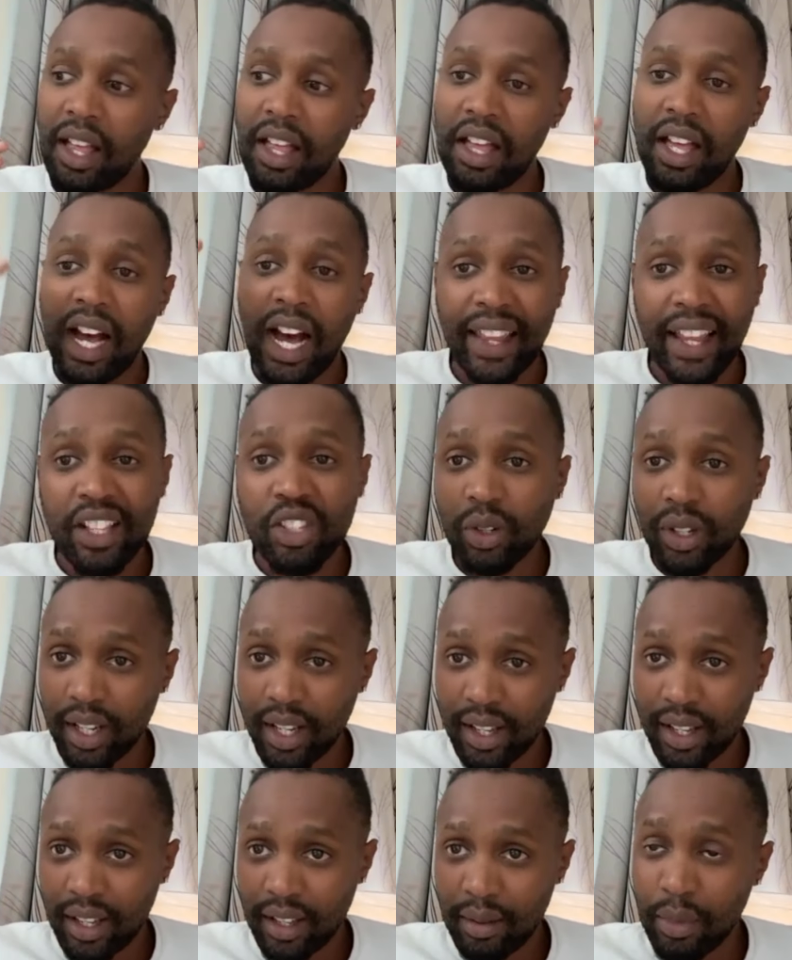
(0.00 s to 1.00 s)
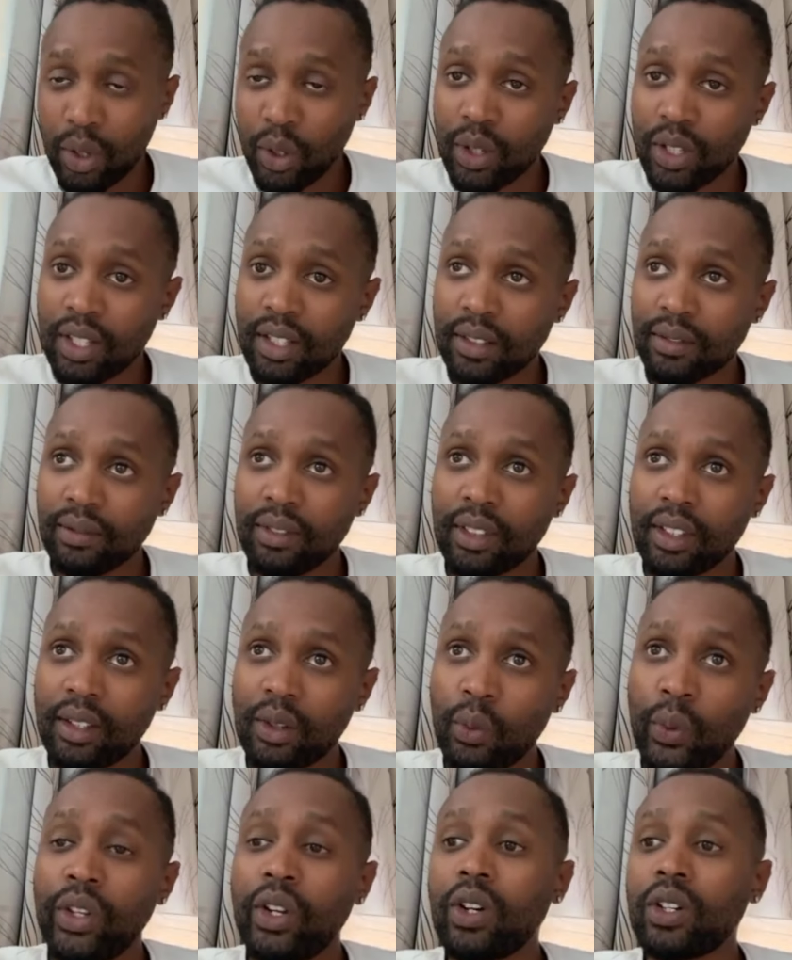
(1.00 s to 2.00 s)
And that's okay, because
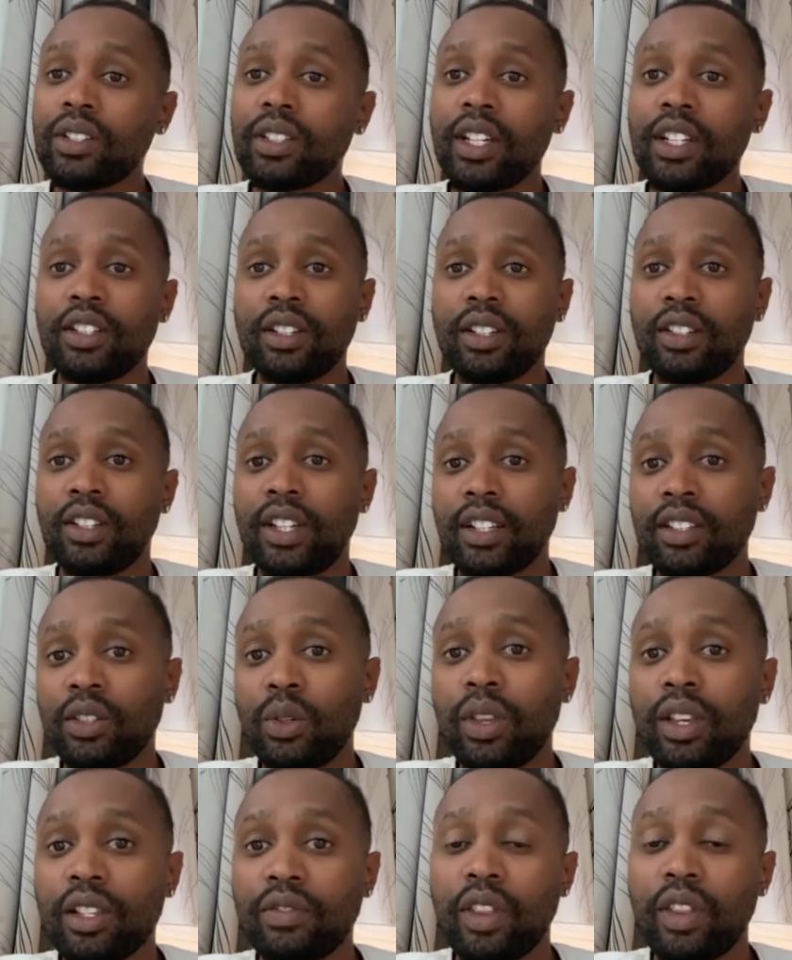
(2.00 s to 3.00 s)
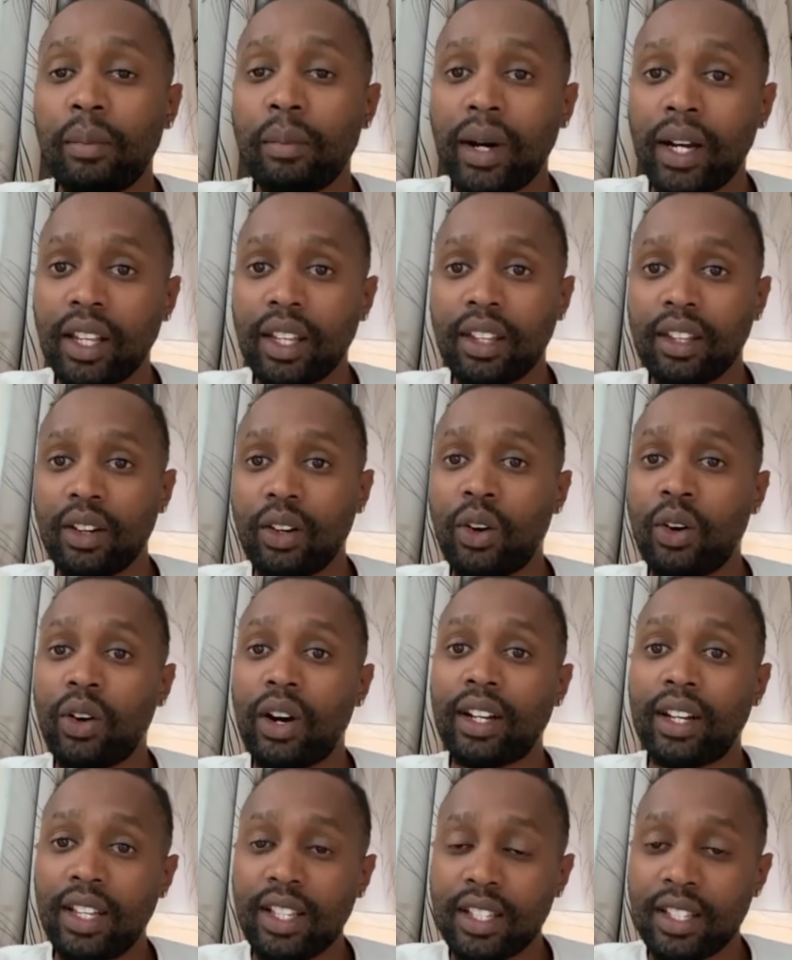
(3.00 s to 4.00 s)
we don't just do this for the money, or
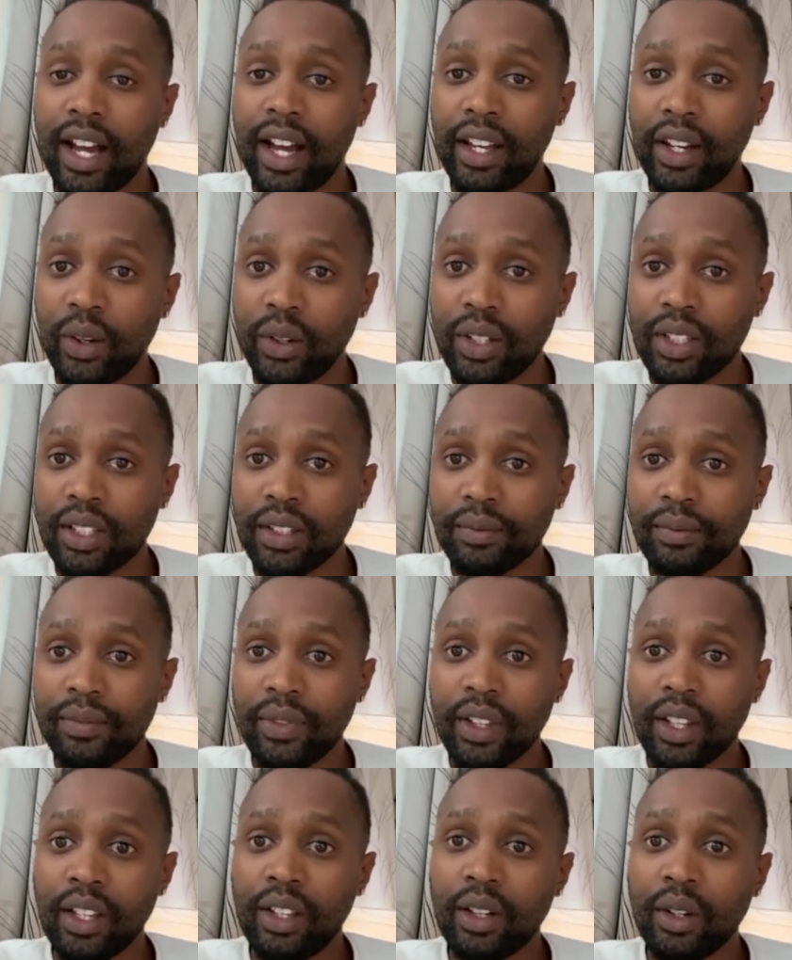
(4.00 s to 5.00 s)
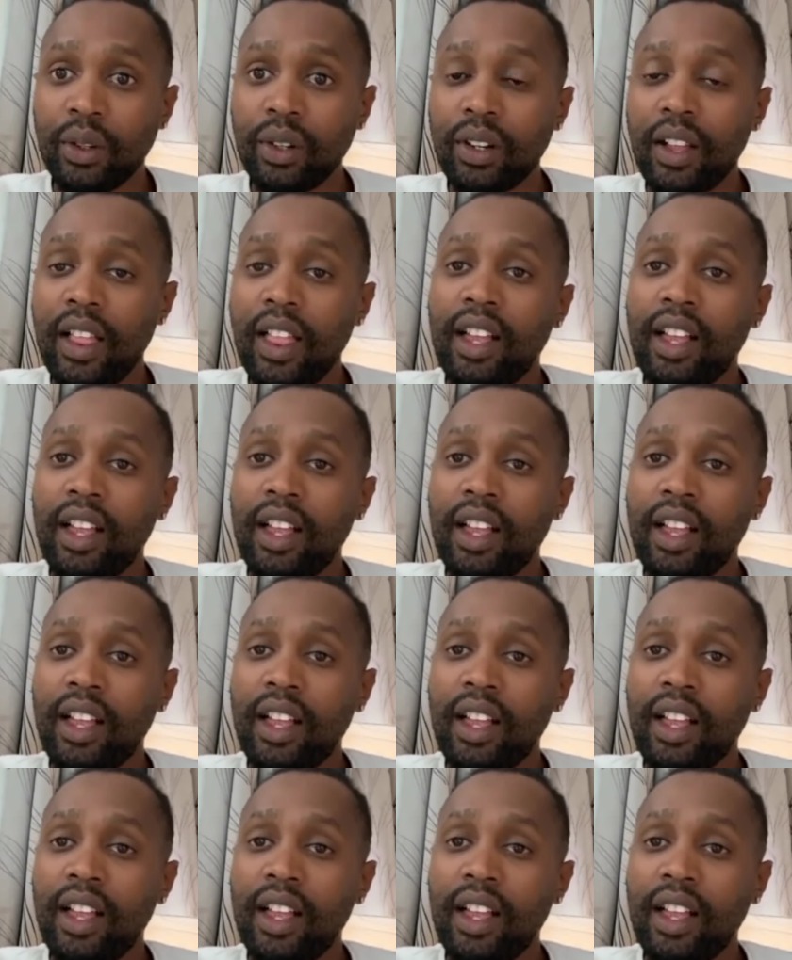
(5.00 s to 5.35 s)
at least I don't, you know.